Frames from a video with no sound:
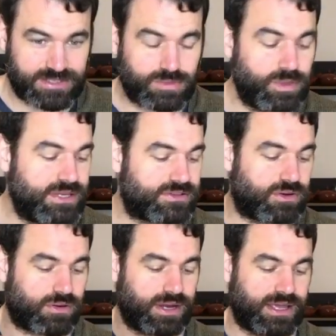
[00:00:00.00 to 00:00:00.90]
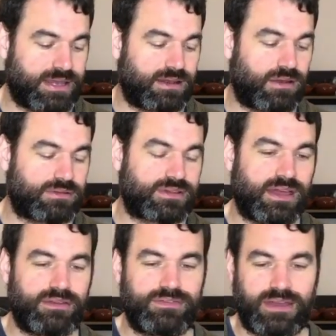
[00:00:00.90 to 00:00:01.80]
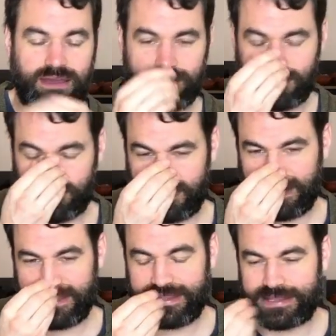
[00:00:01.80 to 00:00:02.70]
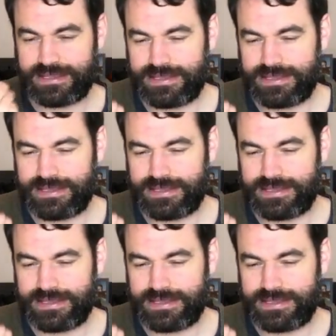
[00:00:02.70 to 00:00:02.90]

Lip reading: sweet corn, I get a lot, kind of the